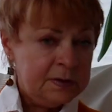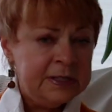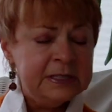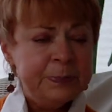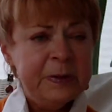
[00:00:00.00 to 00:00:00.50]

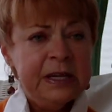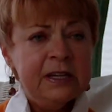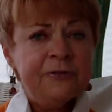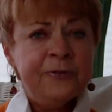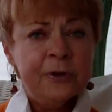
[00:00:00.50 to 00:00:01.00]
This
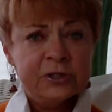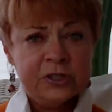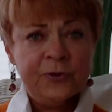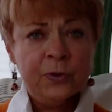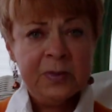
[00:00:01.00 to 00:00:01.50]
being a
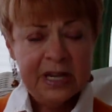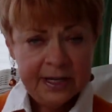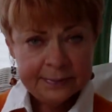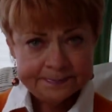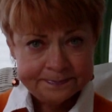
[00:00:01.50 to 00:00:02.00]
first for
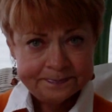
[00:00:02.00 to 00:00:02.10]
me,